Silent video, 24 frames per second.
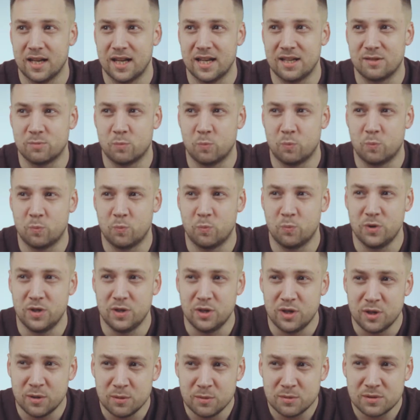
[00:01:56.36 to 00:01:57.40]
It's
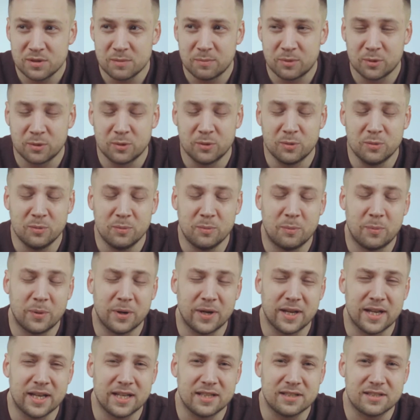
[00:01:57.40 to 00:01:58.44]
usable,
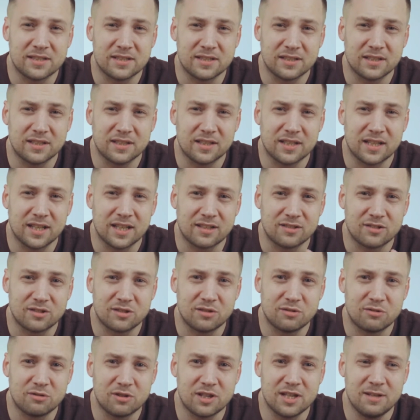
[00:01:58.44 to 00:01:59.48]
but it's
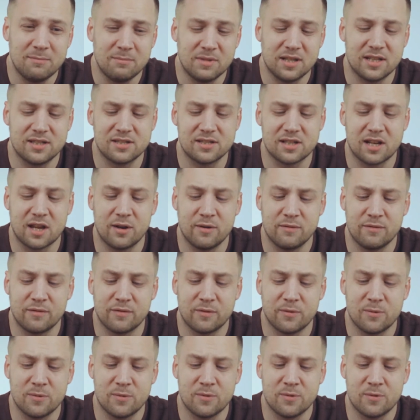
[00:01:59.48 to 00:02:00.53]
extremely slow
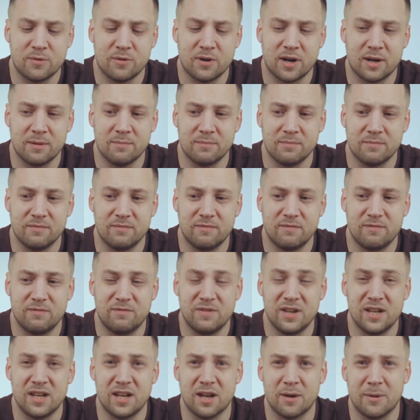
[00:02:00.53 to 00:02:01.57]
for
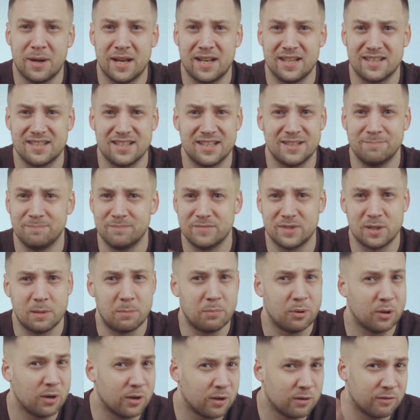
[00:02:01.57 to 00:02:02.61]
video editing. So
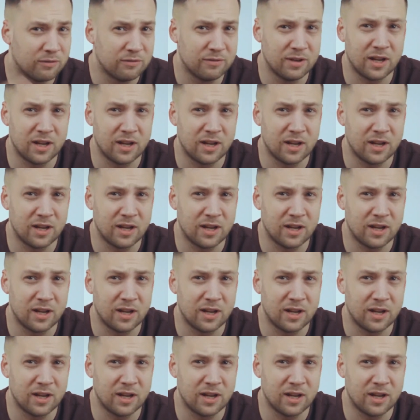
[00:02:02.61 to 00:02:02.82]
pulling off of